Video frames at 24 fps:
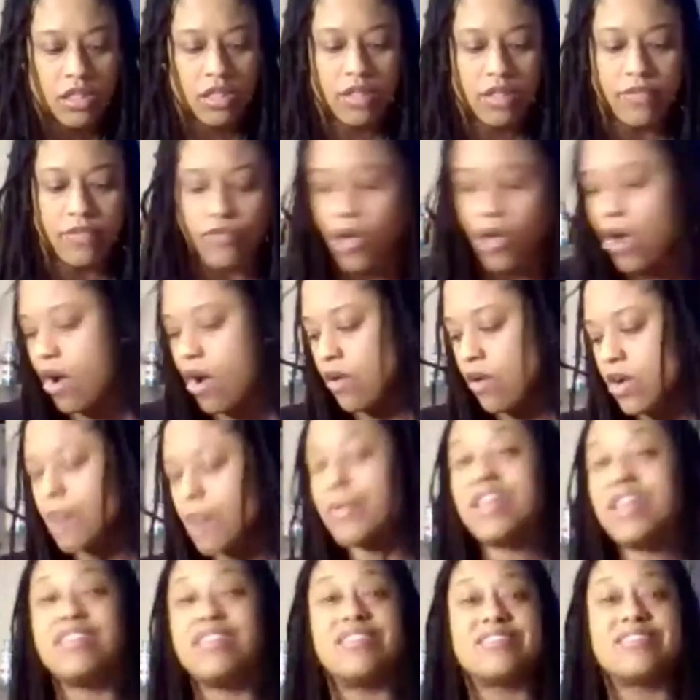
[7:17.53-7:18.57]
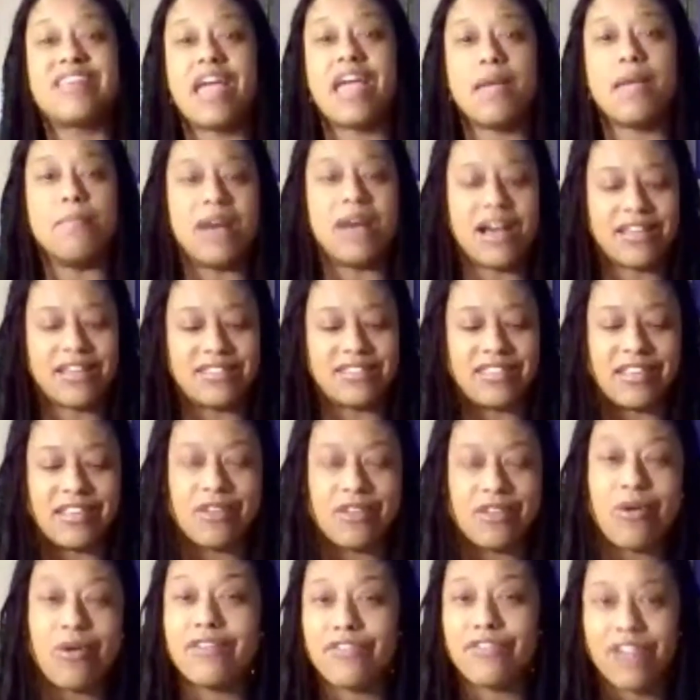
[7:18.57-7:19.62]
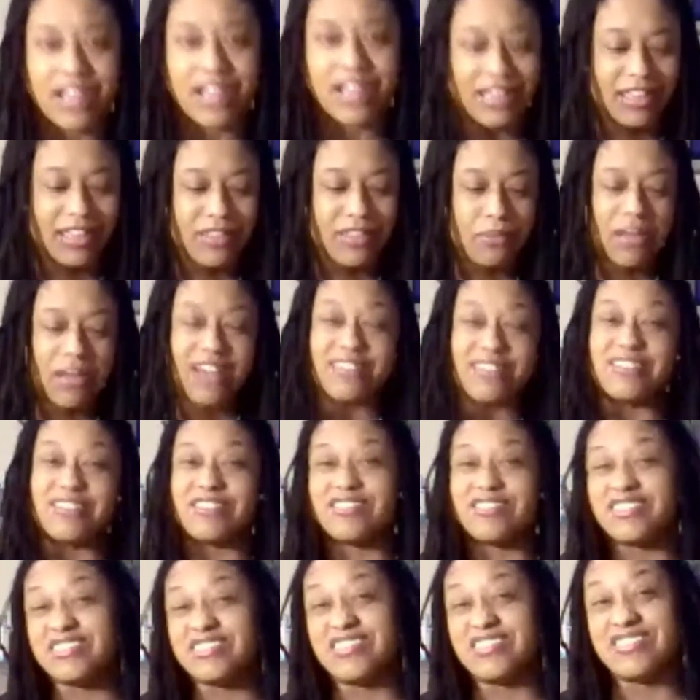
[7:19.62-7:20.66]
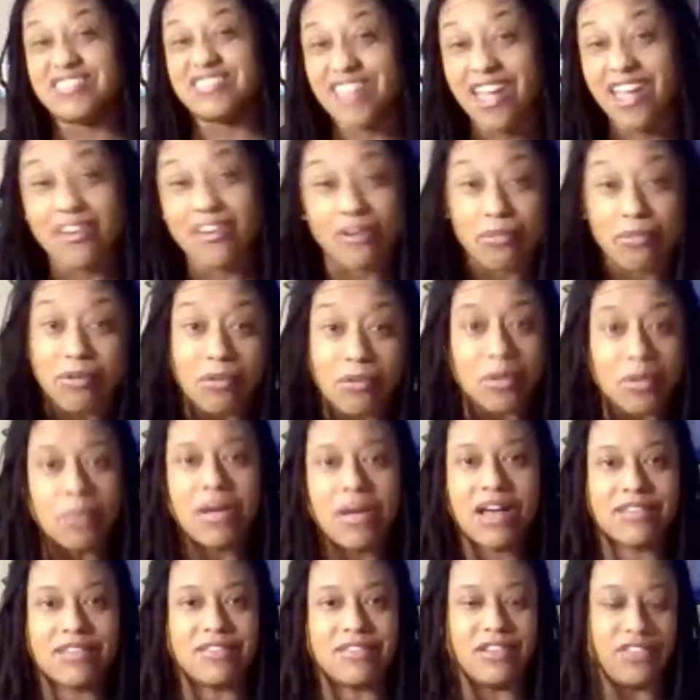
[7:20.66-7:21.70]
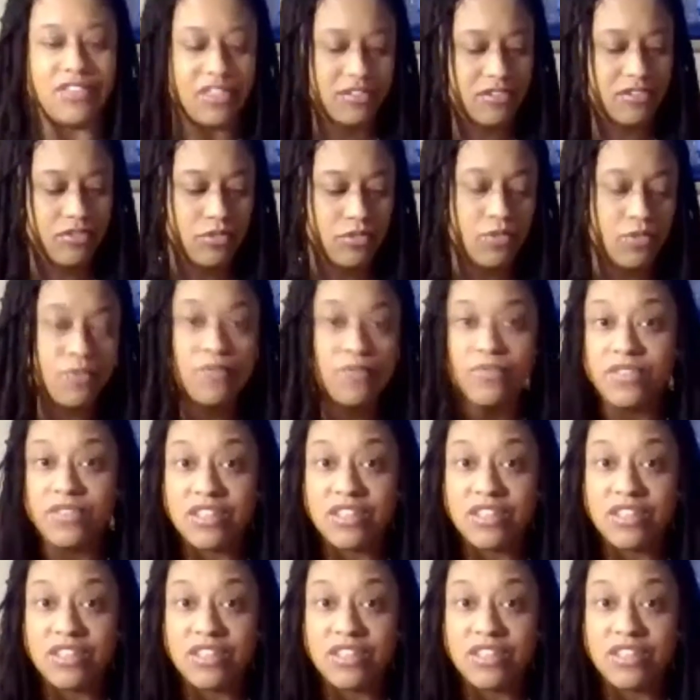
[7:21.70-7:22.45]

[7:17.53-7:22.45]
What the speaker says: They're all coming in the same box, and quite frankly, the box is just a standard Puma box, nothing too